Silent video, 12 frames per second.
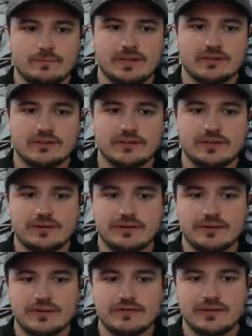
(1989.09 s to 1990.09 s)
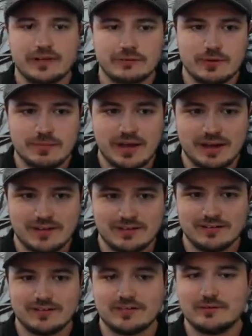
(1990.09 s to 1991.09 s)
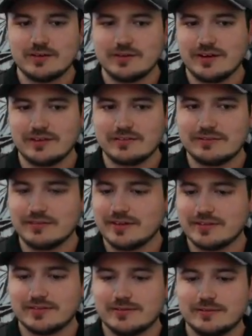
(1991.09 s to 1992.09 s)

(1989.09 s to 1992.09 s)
It's actually a lot harder to find your way back when you're not doing the race.